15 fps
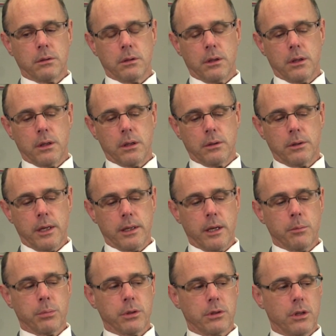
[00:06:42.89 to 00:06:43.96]
uh,
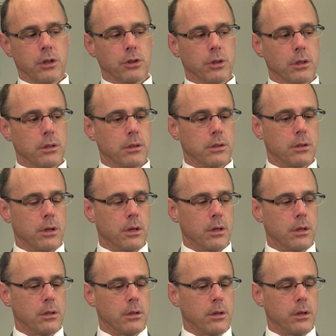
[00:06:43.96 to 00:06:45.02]
taking positions on,